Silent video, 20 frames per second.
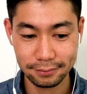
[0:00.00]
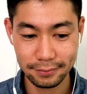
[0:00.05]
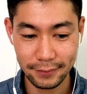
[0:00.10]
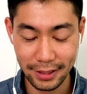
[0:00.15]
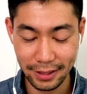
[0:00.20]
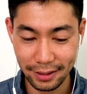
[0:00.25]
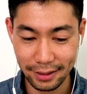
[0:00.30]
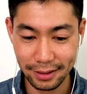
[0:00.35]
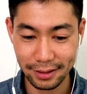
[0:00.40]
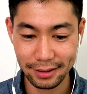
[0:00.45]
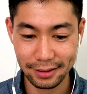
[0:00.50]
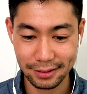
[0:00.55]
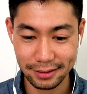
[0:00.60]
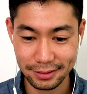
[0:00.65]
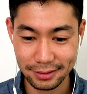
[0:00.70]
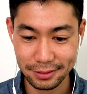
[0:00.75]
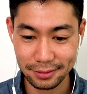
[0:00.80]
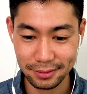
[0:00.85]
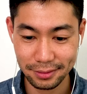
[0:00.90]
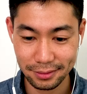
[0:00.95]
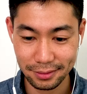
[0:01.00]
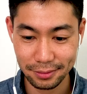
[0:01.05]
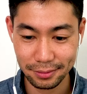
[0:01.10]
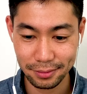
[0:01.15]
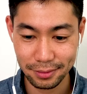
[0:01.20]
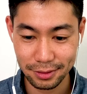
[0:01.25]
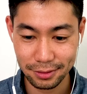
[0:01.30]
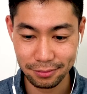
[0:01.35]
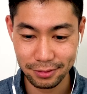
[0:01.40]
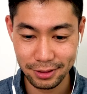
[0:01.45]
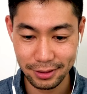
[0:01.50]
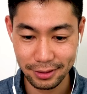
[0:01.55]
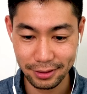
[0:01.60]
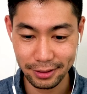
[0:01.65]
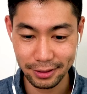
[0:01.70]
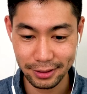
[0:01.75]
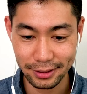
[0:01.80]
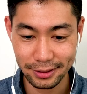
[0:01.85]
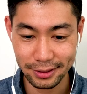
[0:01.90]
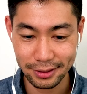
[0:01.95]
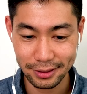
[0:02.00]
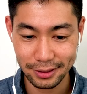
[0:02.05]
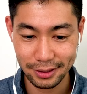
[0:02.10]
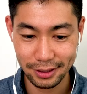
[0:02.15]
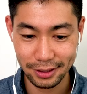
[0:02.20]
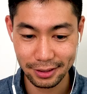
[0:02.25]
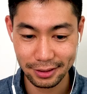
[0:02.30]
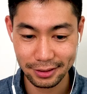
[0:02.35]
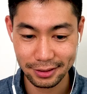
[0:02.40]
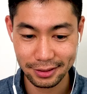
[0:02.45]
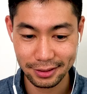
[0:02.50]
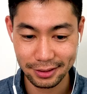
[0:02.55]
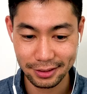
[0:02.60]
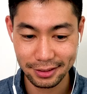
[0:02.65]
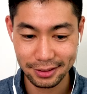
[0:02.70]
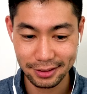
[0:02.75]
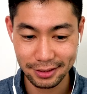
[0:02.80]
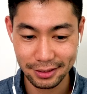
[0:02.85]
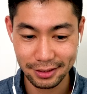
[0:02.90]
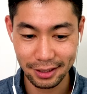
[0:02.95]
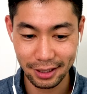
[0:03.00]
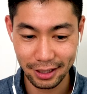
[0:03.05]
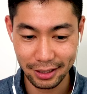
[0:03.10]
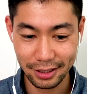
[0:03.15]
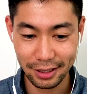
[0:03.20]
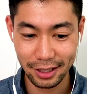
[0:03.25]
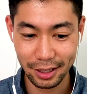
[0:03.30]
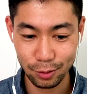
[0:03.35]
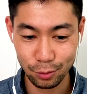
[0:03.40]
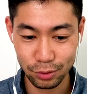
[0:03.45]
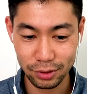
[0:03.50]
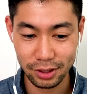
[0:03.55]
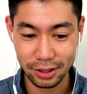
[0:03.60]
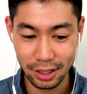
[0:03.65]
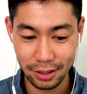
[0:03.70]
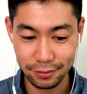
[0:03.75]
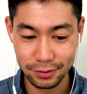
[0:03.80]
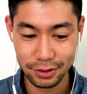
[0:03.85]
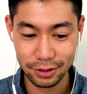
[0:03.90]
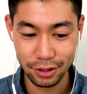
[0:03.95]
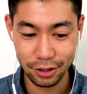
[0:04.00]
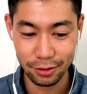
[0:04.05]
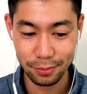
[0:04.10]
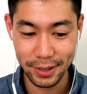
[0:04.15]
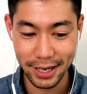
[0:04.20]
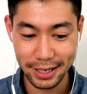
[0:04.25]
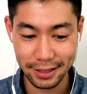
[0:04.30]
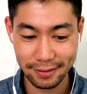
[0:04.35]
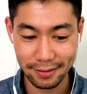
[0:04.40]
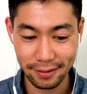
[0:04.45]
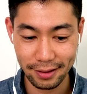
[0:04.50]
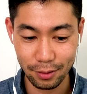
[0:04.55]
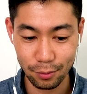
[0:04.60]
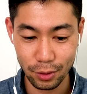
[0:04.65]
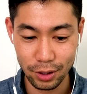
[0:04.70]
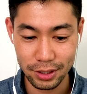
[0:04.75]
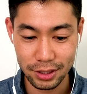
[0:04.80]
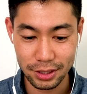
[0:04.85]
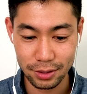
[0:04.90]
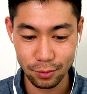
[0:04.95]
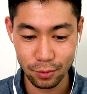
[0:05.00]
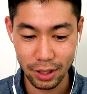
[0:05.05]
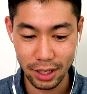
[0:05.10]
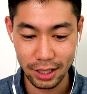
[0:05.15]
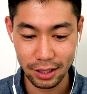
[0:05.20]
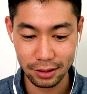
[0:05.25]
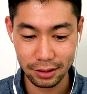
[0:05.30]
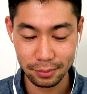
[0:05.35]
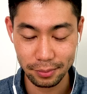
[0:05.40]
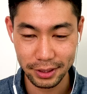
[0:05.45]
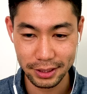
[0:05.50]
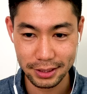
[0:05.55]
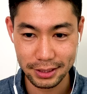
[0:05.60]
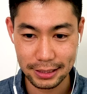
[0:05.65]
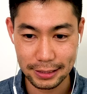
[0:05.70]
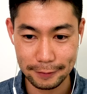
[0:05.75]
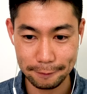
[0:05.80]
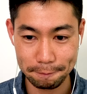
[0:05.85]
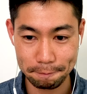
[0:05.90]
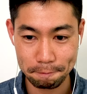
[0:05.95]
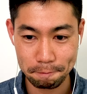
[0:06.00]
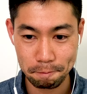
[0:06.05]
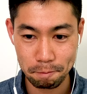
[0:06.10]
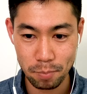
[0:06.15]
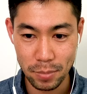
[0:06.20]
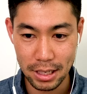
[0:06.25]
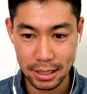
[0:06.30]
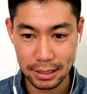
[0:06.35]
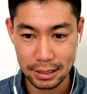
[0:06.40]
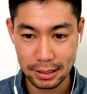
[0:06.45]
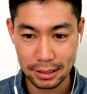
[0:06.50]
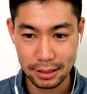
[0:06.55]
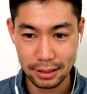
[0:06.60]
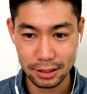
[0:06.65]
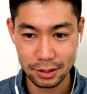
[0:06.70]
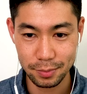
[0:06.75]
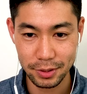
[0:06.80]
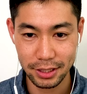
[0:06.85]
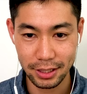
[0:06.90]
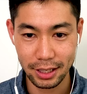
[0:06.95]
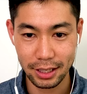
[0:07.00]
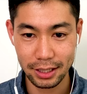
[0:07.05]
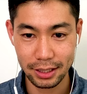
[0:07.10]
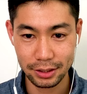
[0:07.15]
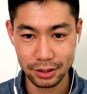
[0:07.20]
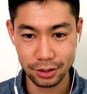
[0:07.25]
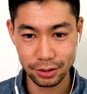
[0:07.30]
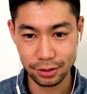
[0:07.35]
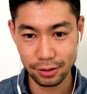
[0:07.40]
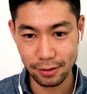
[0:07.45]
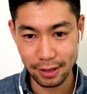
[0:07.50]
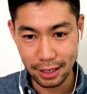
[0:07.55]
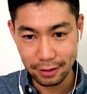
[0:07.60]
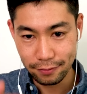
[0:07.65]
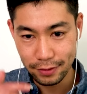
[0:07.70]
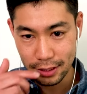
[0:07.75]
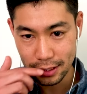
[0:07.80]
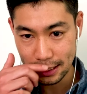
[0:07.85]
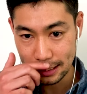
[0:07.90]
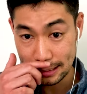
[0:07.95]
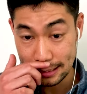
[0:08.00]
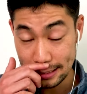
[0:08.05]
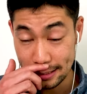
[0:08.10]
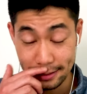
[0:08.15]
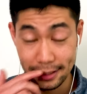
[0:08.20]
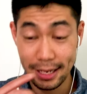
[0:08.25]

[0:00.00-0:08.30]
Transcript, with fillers: Yeah, it was really good. Wow. I would love to go back there once in a while, but it's a bit hard to do that physically.